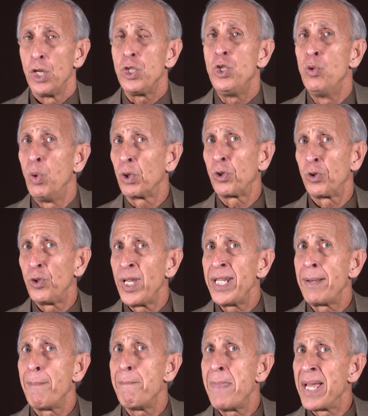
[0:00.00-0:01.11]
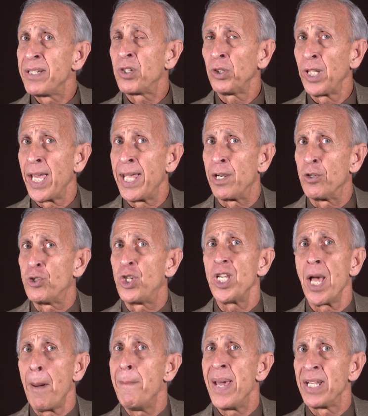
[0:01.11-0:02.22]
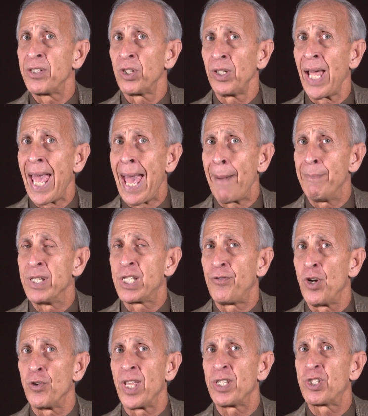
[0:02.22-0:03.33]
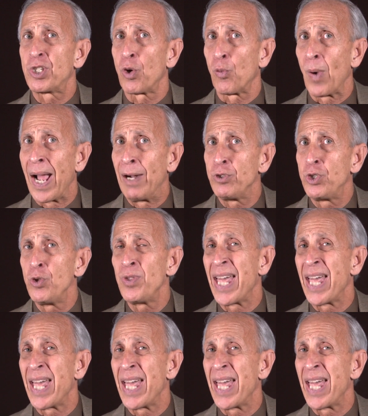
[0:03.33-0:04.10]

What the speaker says: you will create a mental energy, a mental atmosphere that surrounds you,